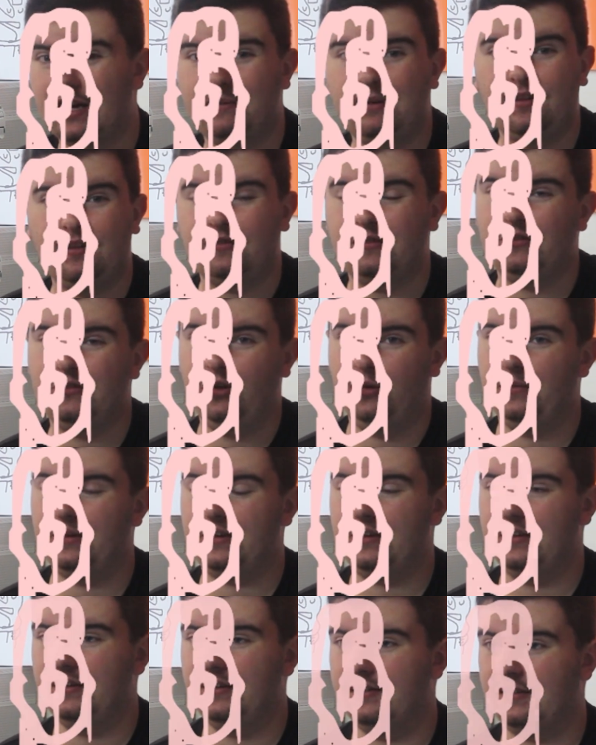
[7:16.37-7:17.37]
recommend listening to it,
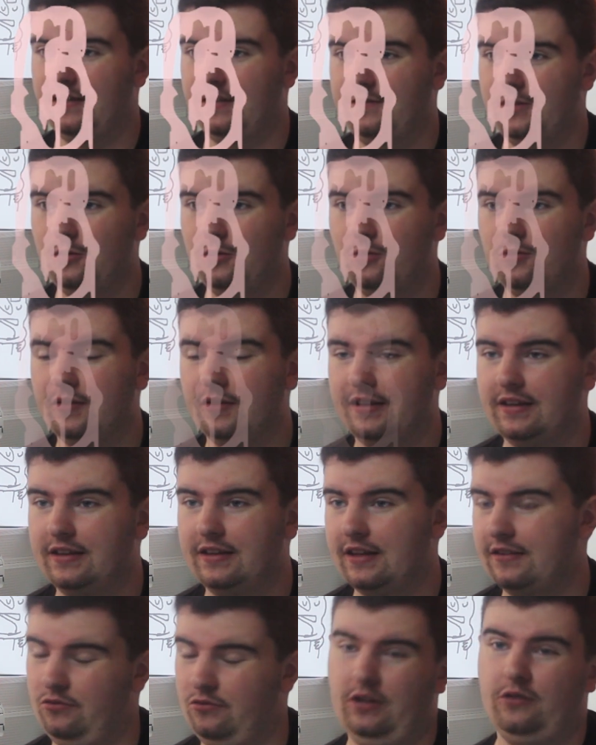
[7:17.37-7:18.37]
because I feel
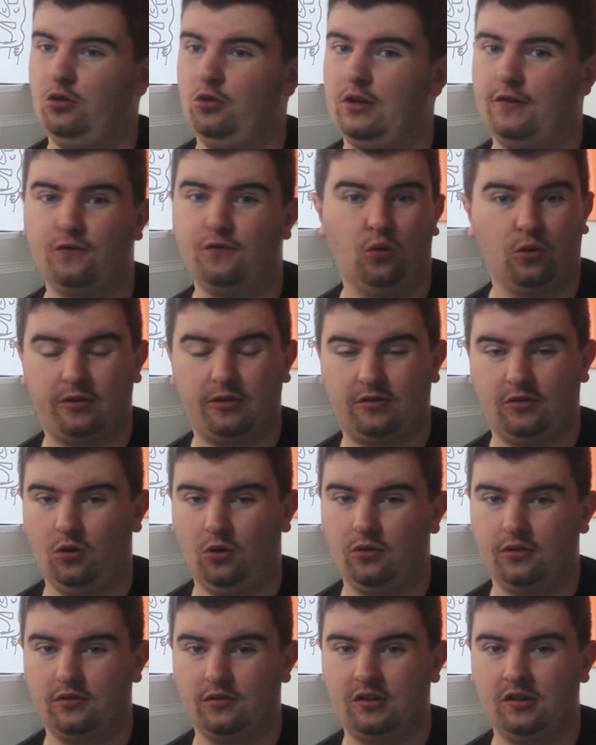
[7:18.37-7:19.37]
like it's only 4
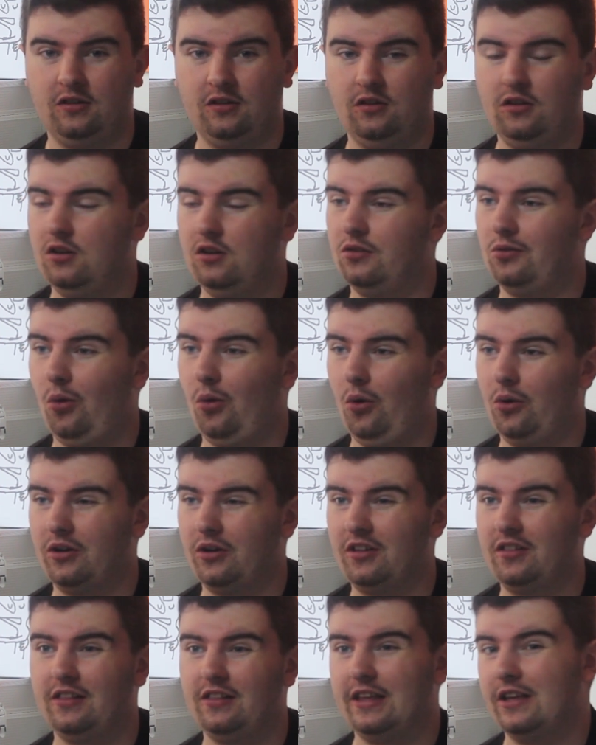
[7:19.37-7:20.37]
songs
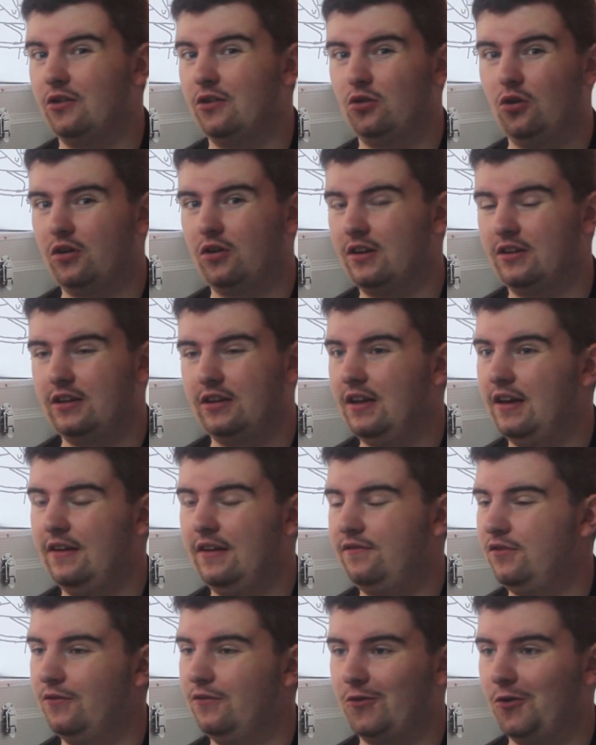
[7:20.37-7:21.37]
long. Like you're not,
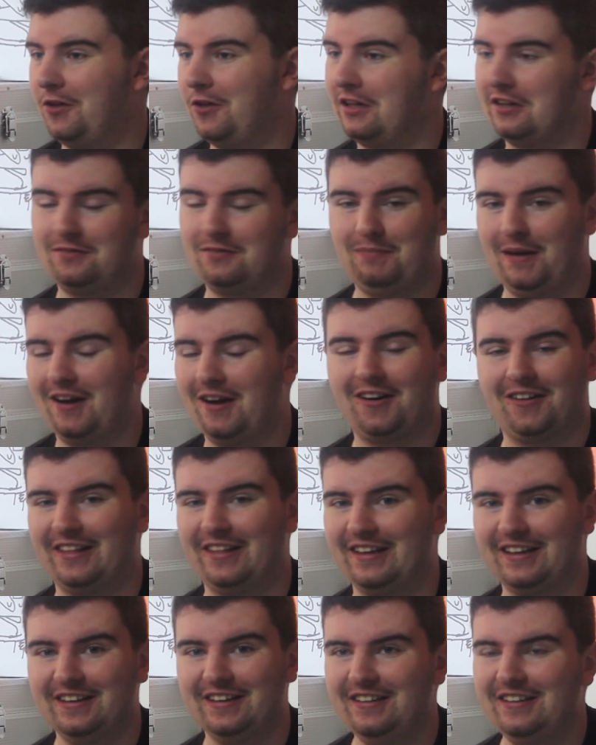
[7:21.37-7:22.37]
if you've got like a spare
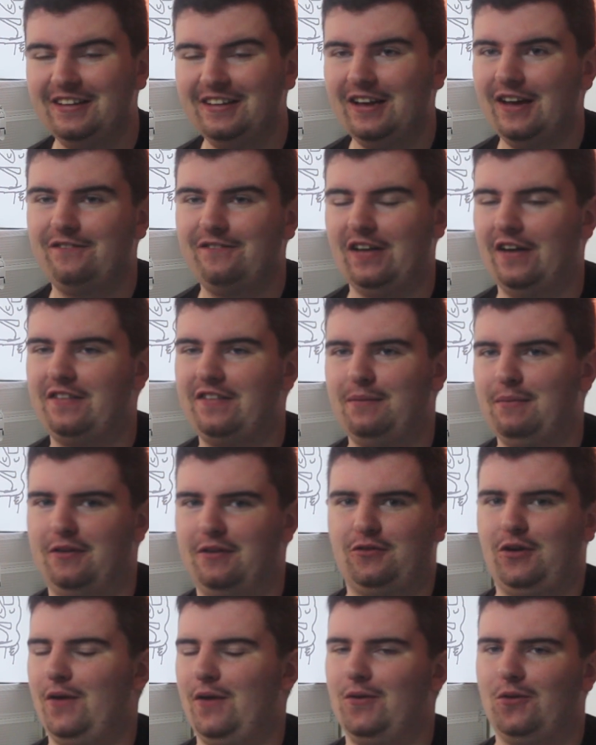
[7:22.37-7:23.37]
like 50
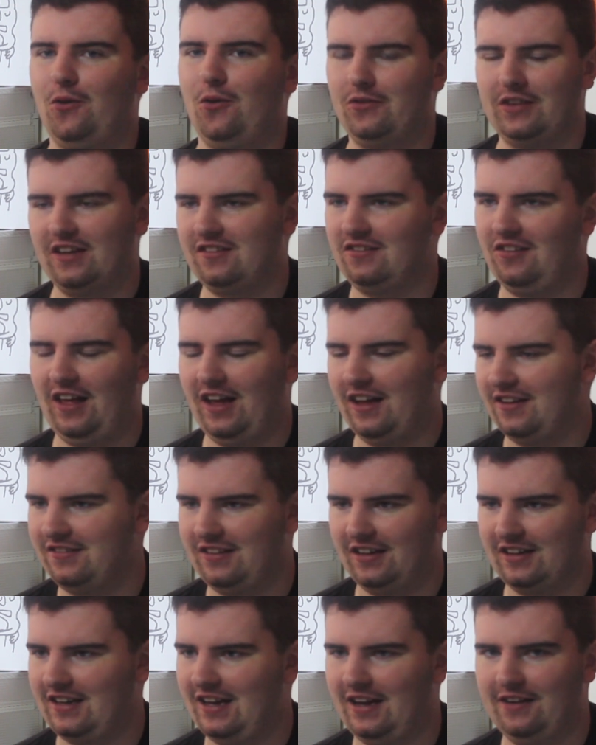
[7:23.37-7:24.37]
minutes or however long this
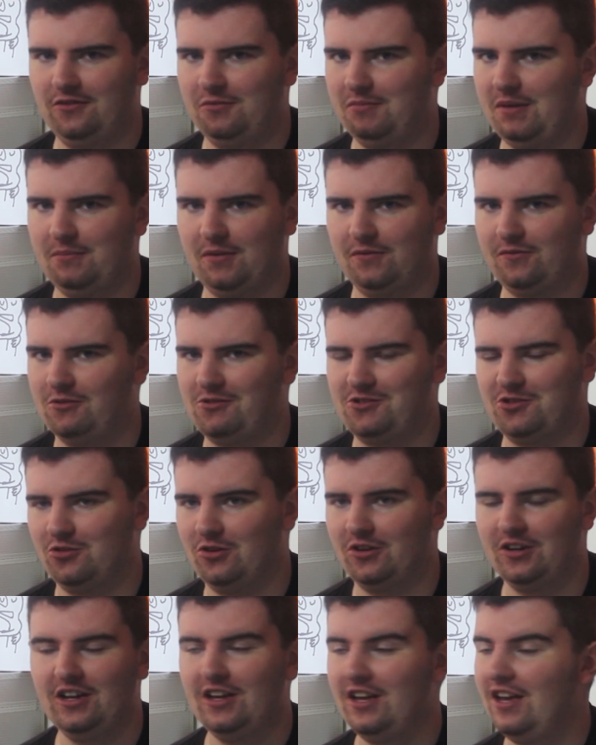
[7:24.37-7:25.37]
lasts, I can't remember for
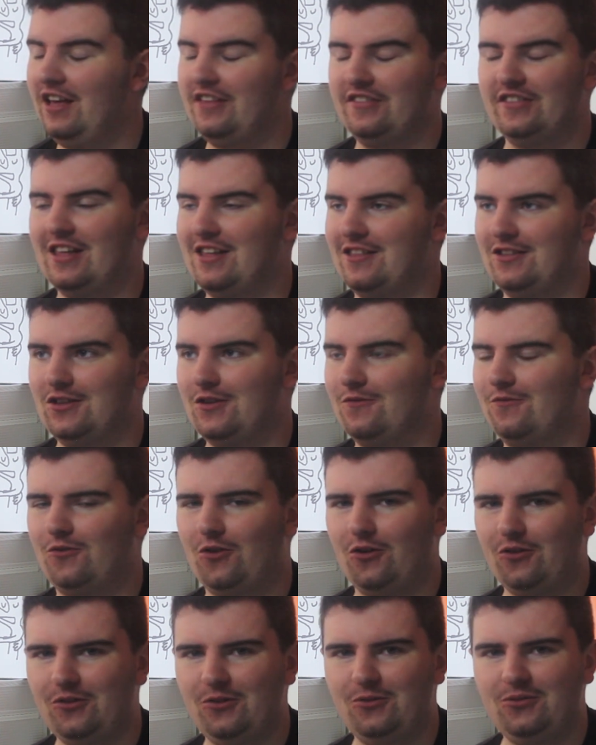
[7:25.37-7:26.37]
sure, then you've
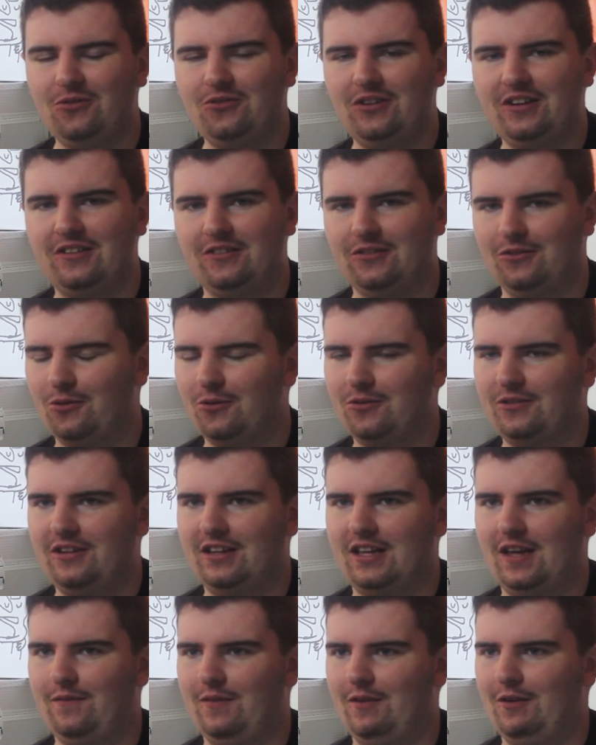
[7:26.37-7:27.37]
got real no reason not
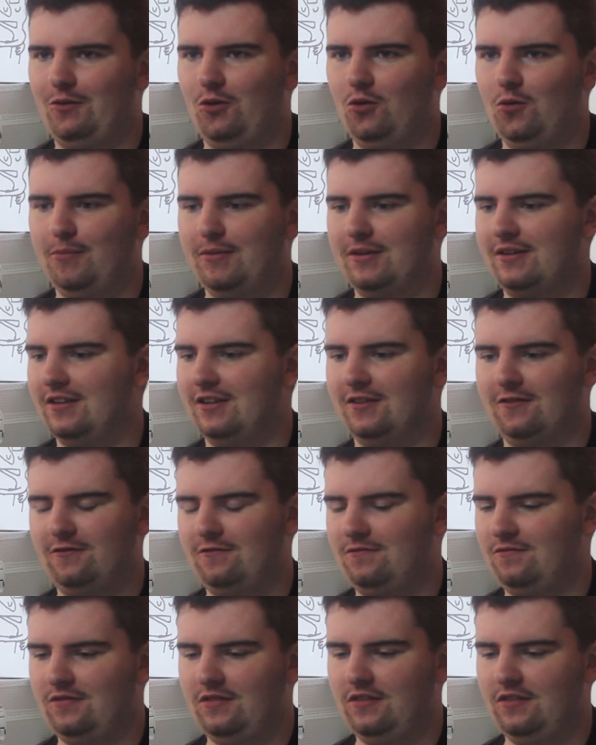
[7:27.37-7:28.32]
to give it a go, because